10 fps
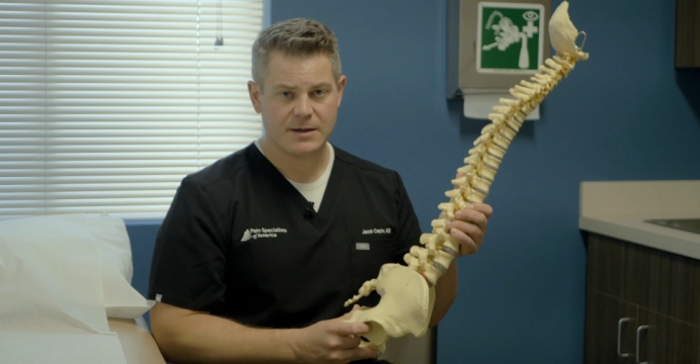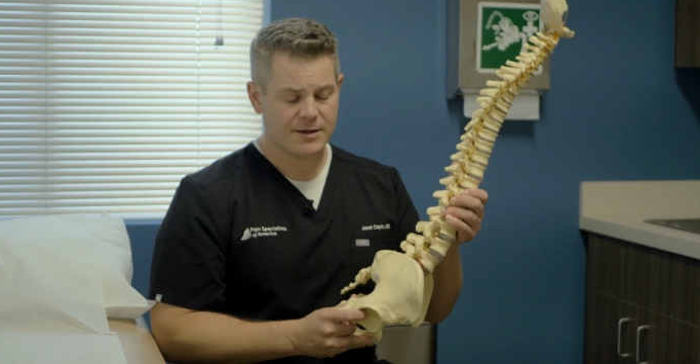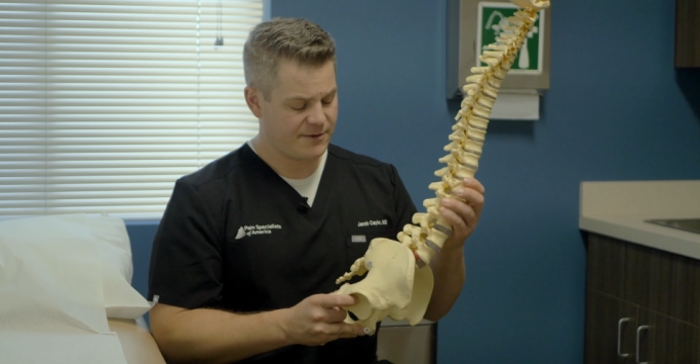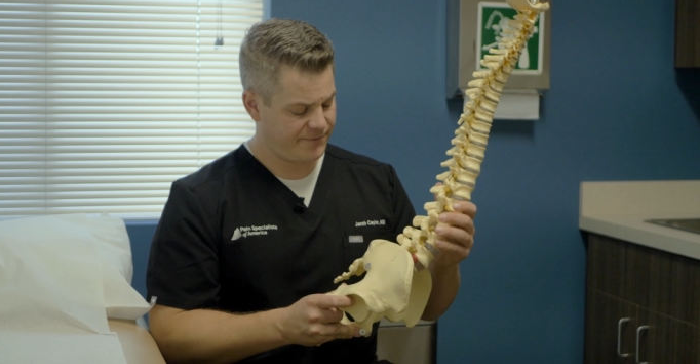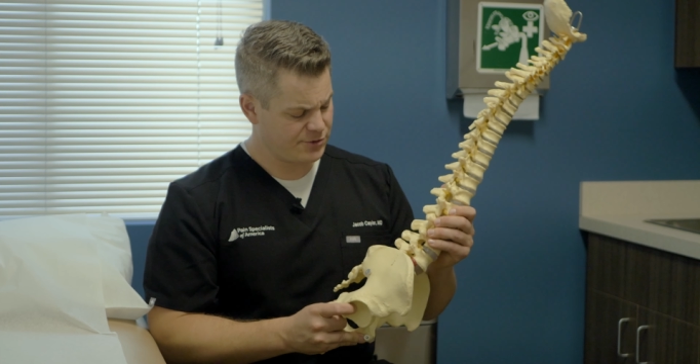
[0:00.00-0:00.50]

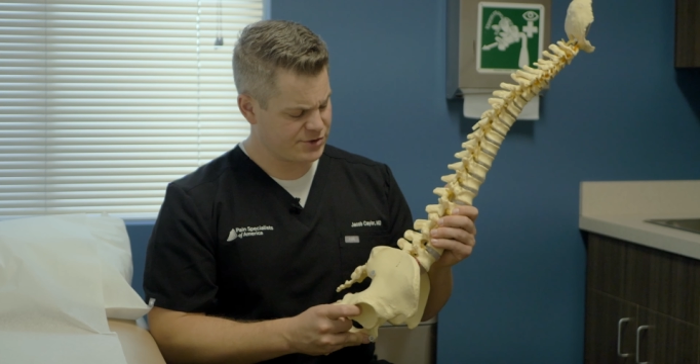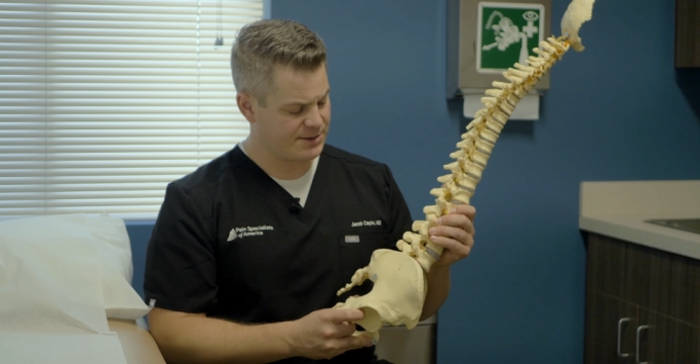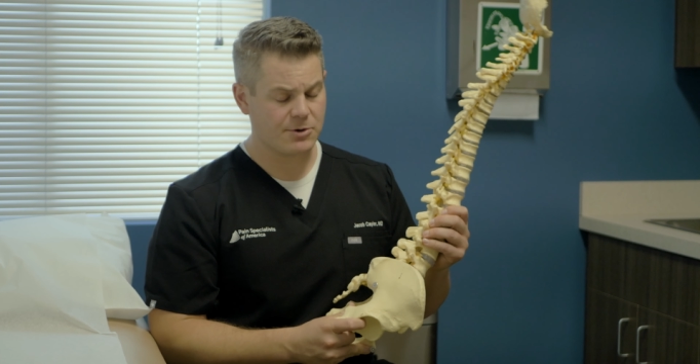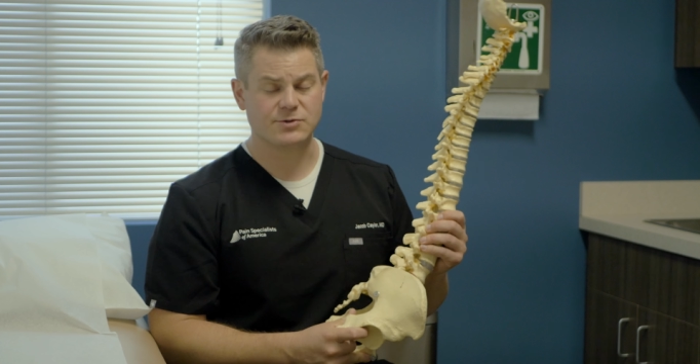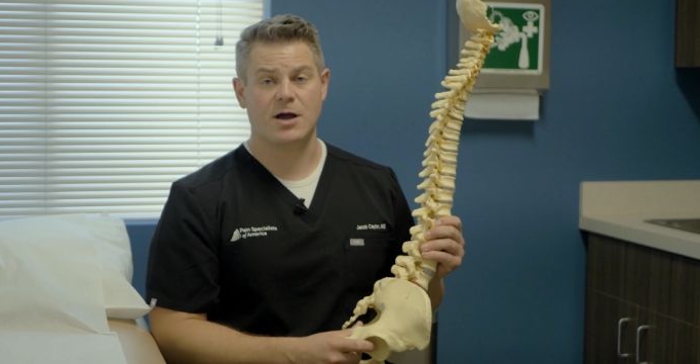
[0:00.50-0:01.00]
The first and
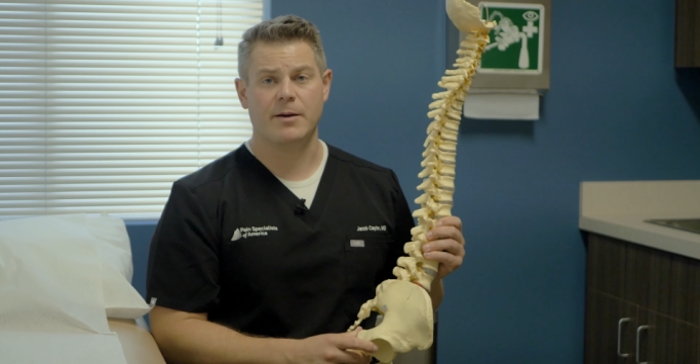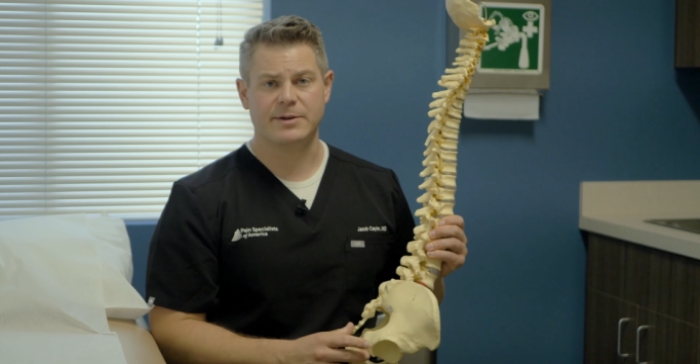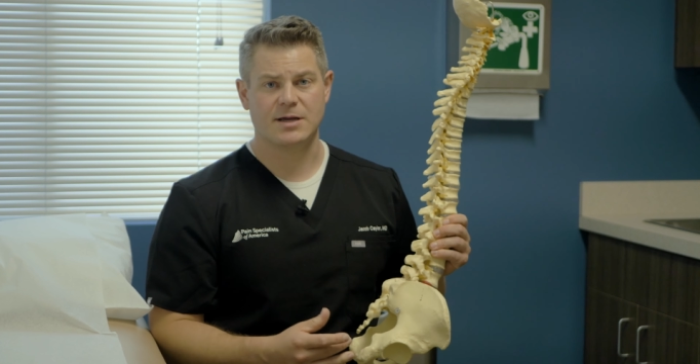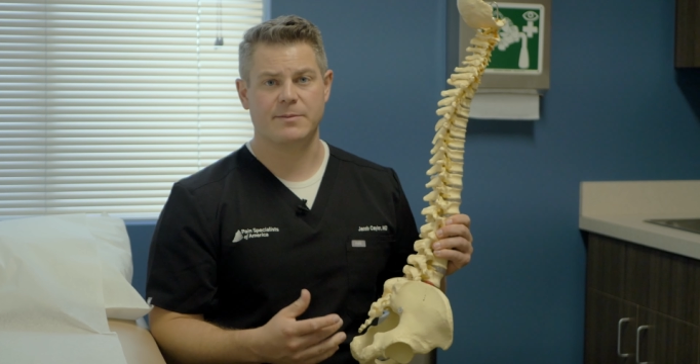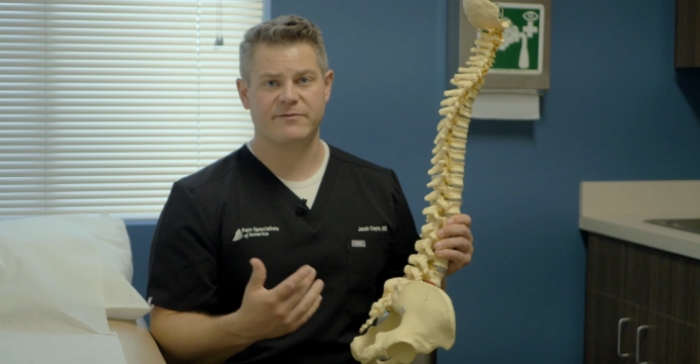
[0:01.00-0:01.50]
most common
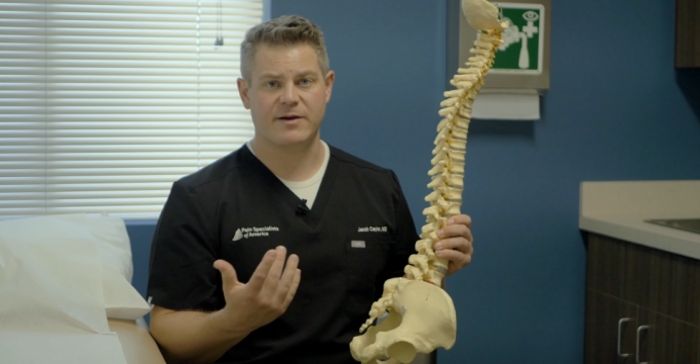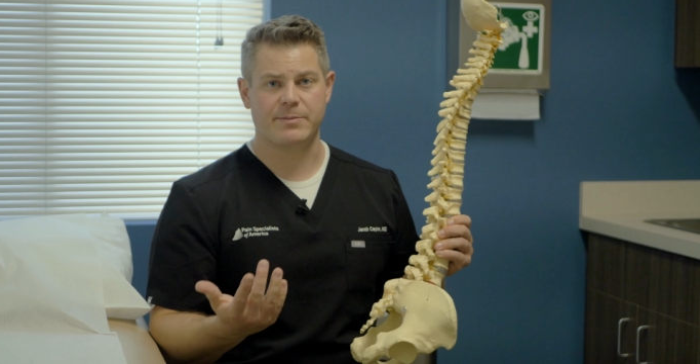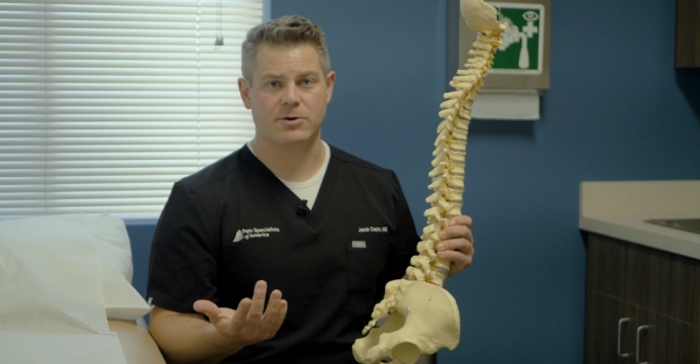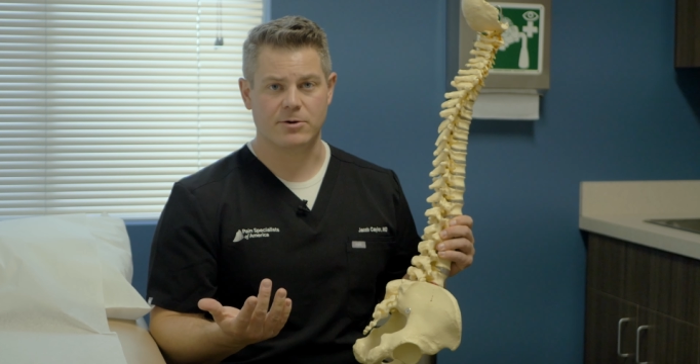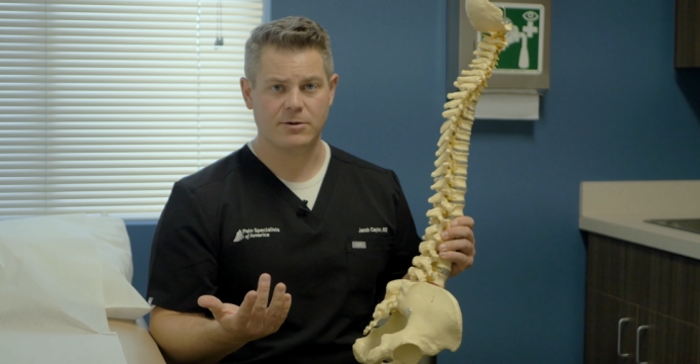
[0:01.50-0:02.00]
type of
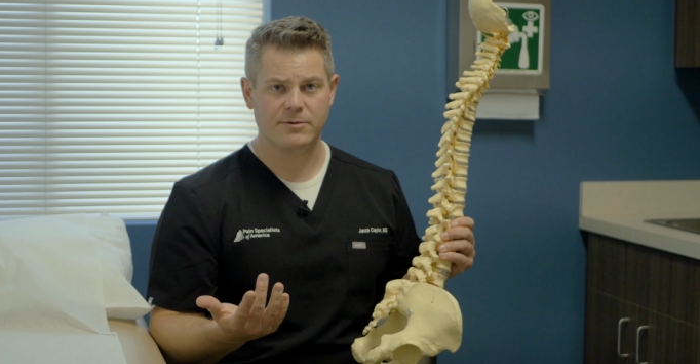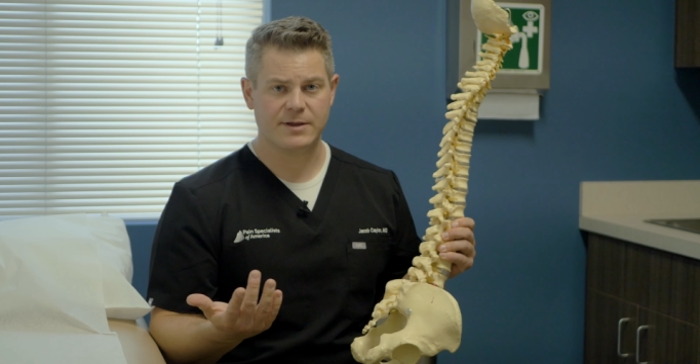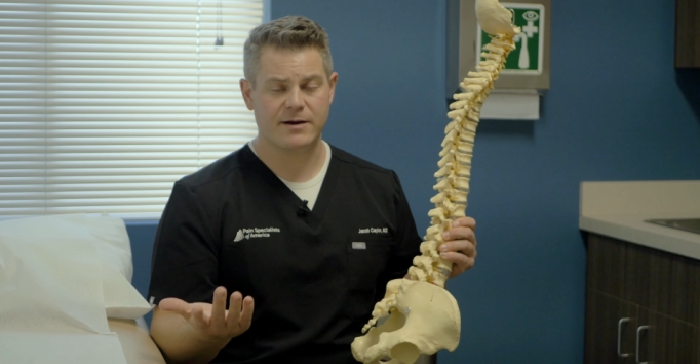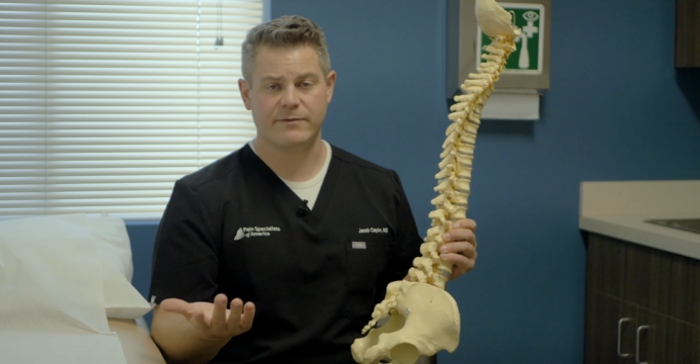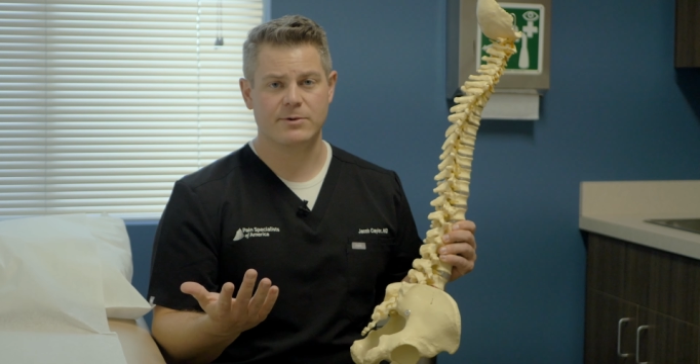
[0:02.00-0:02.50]
epidural that
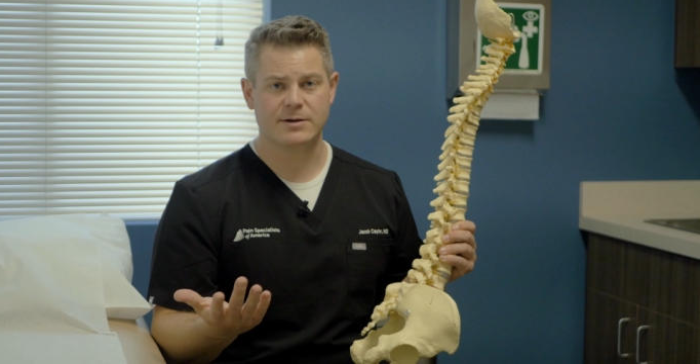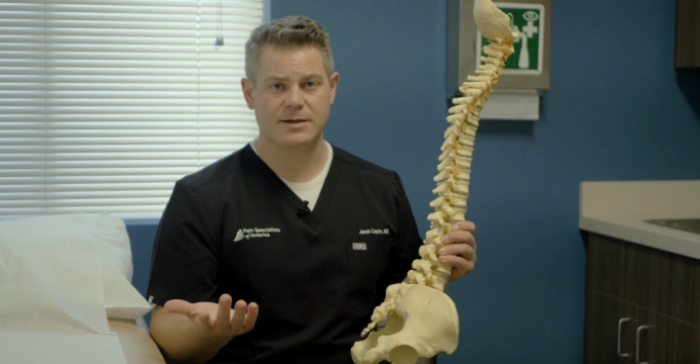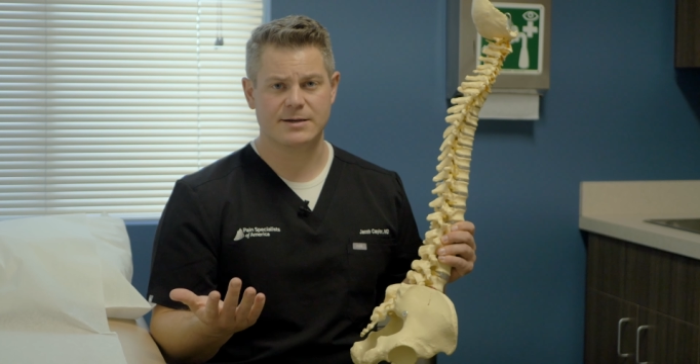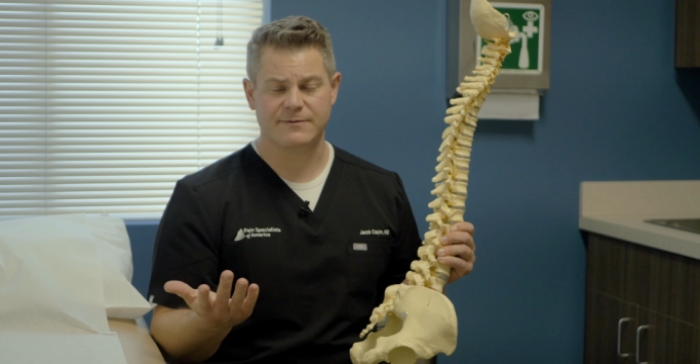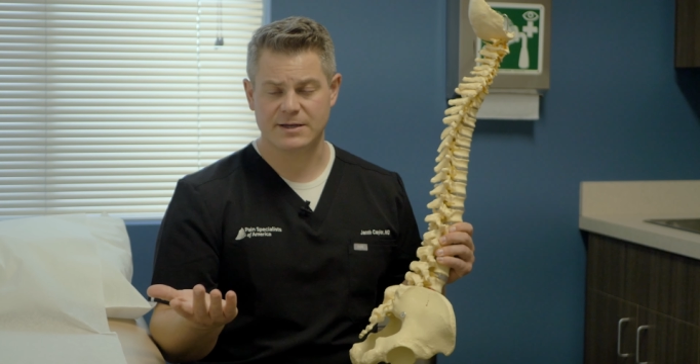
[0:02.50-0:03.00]
everyone
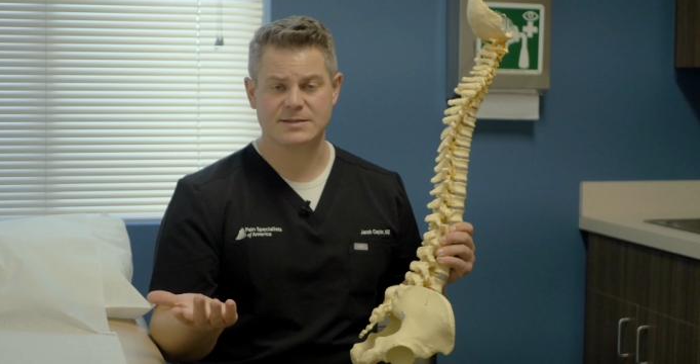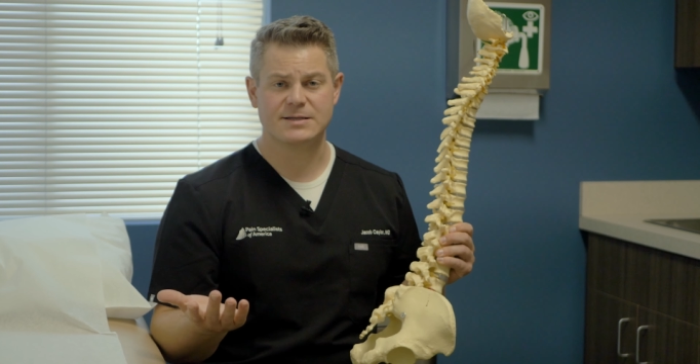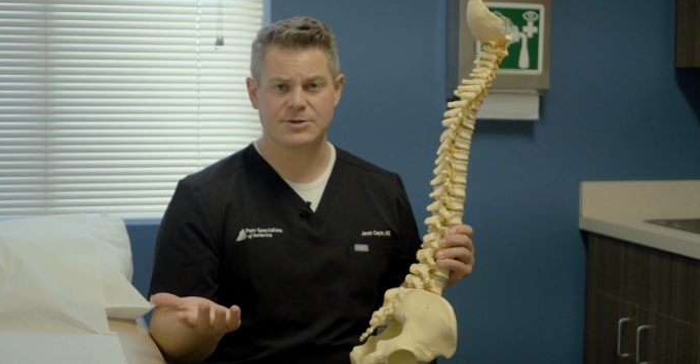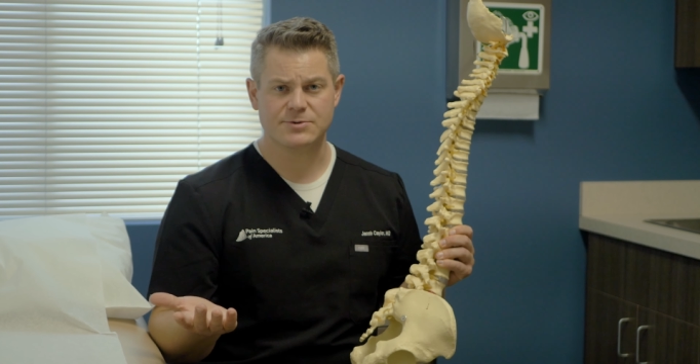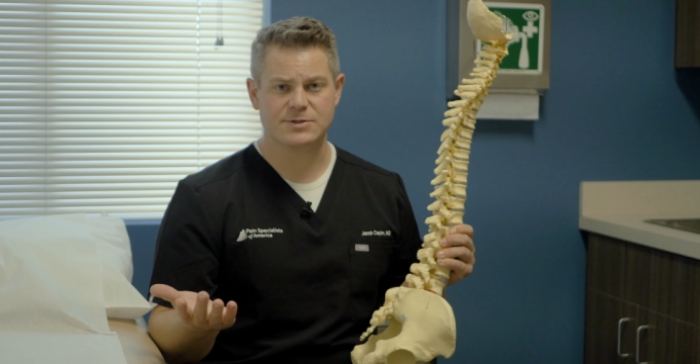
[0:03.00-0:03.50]
kind of
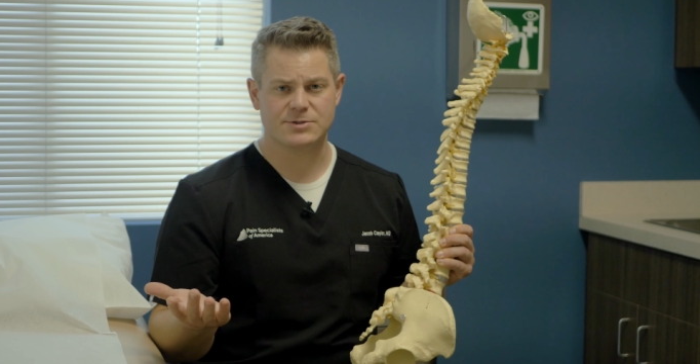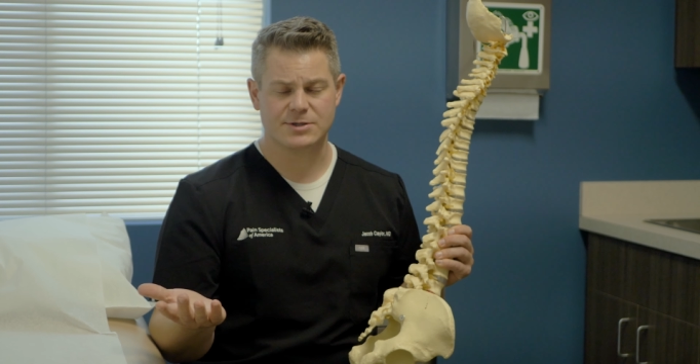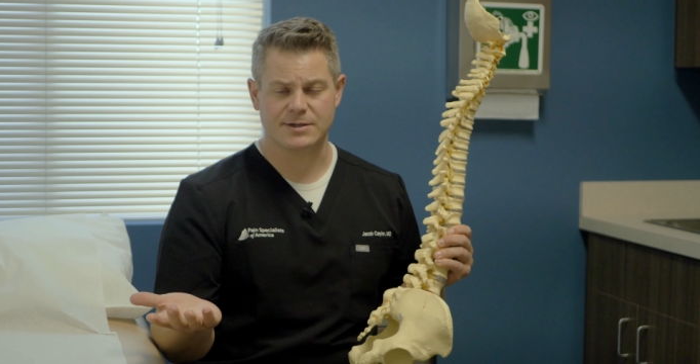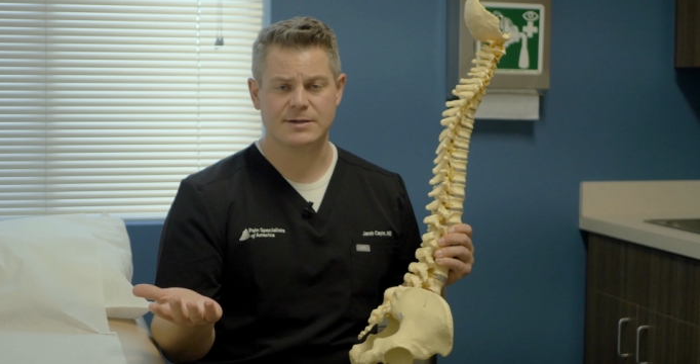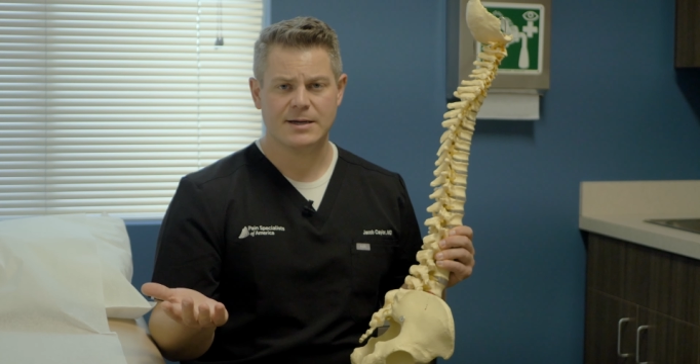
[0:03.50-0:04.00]
continues
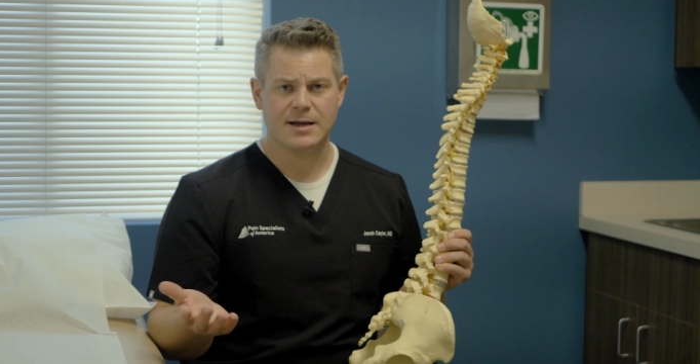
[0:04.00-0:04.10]
to